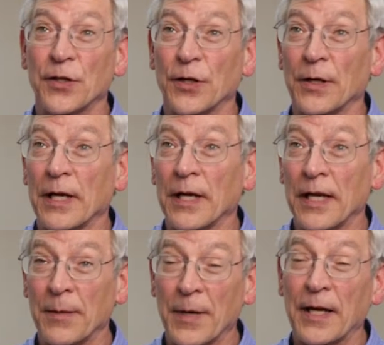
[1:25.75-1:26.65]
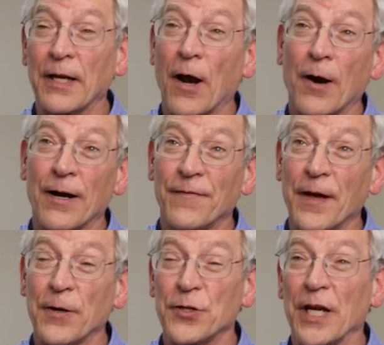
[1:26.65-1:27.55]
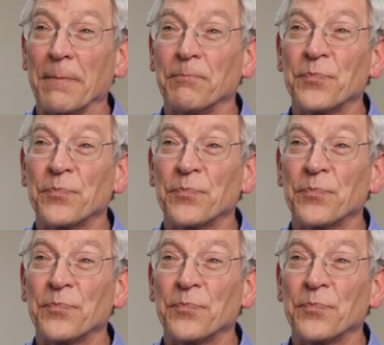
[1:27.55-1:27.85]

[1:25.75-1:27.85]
that are emitting RF energy.